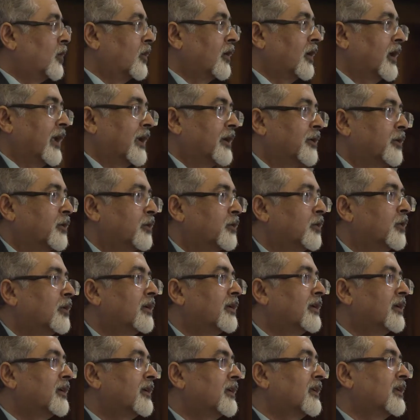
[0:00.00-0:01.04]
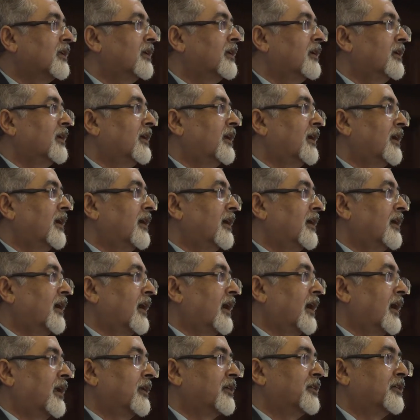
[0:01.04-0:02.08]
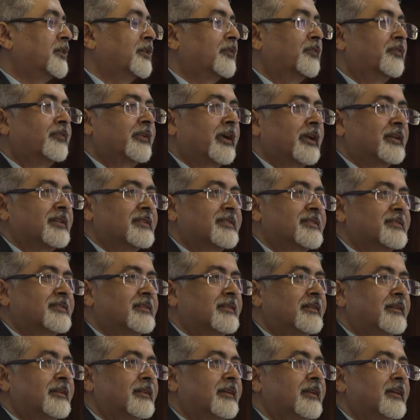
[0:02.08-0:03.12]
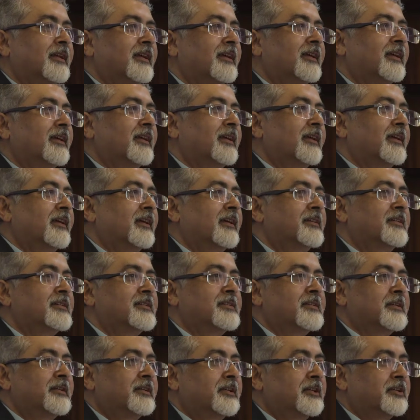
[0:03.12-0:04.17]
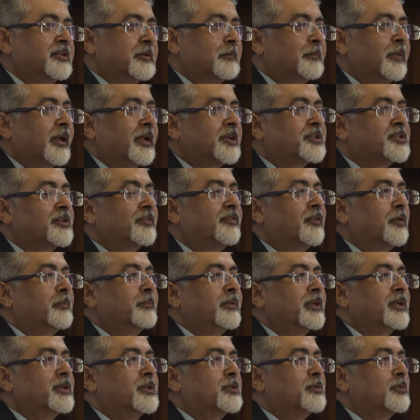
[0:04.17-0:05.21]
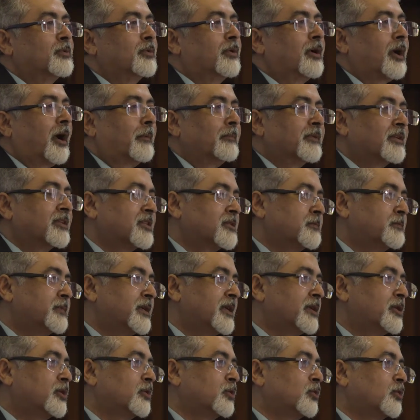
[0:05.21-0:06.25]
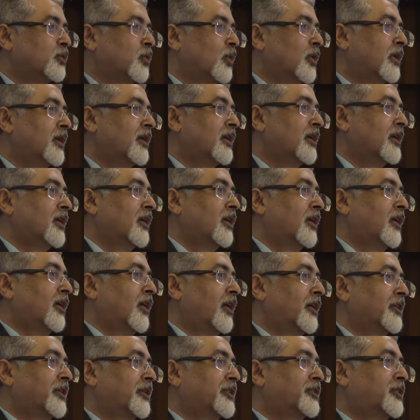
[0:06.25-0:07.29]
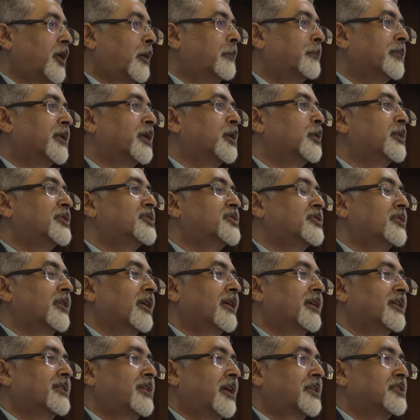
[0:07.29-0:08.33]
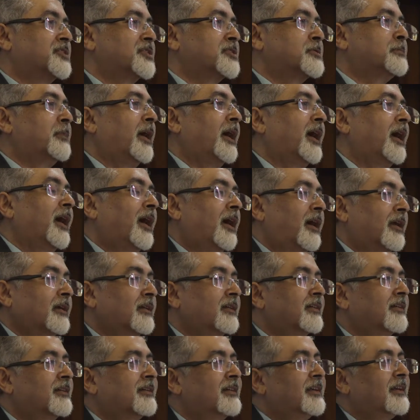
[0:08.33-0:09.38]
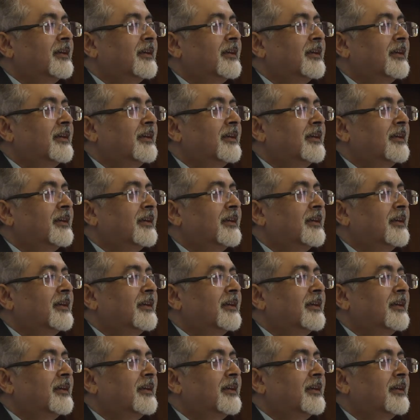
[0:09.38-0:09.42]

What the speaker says: Orlando and dear friends, it is indeed a pleasure for me to come and speak to you on a topic which really touches my heart: